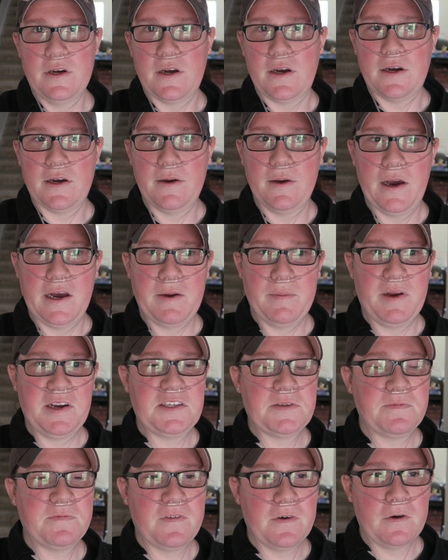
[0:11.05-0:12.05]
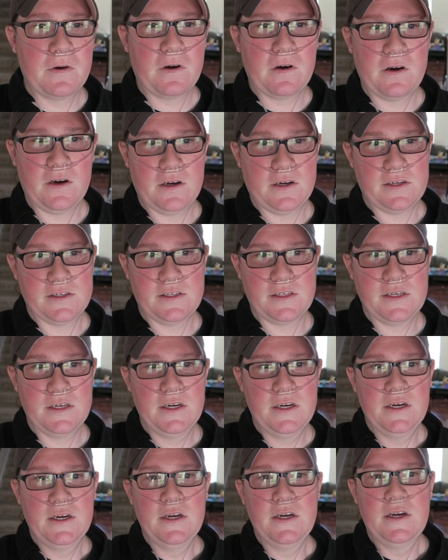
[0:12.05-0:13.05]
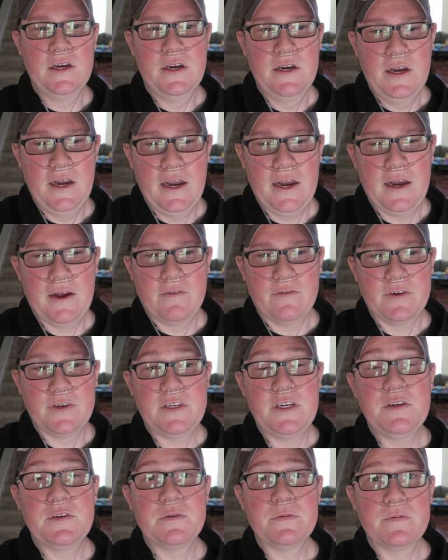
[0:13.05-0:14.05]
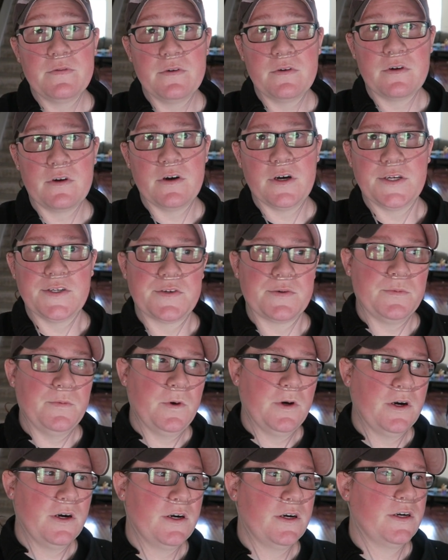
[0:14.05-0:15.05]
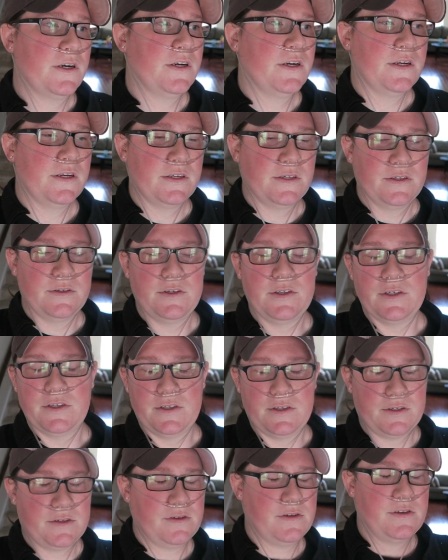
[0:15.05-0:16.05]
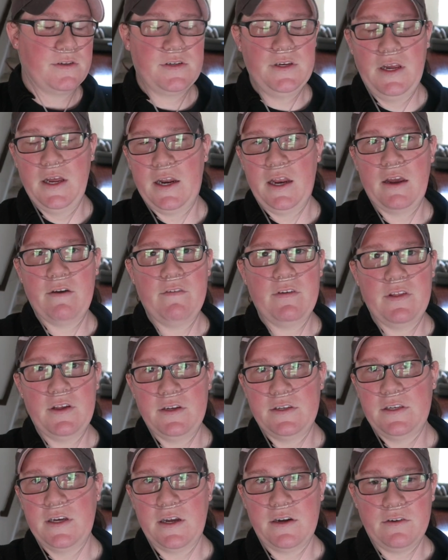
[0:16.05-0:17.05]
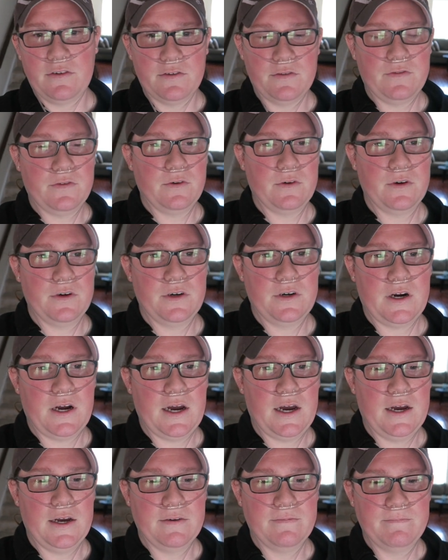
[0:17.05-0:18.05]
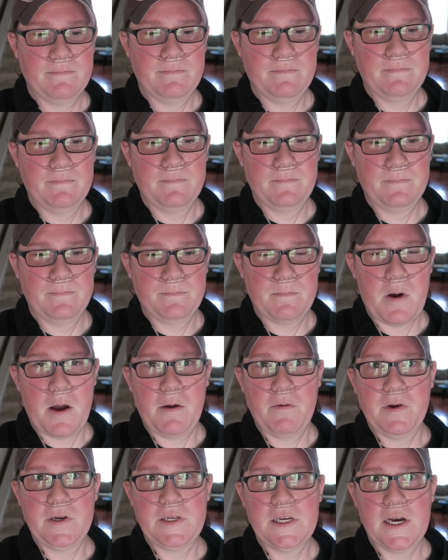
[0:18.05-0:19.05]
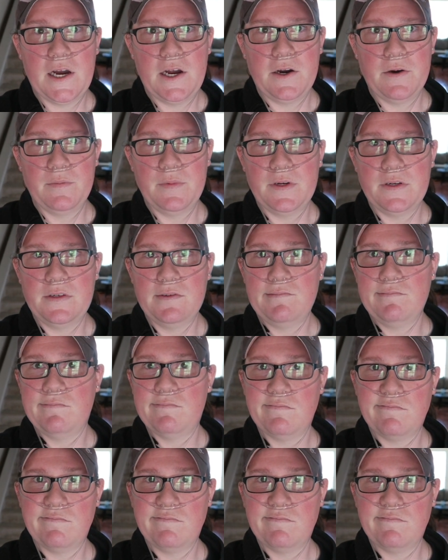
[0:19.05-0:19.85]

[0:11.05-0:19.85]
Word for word: I had to make some phone calls and receive some phone calls from work and just getting everything settled for my retirement.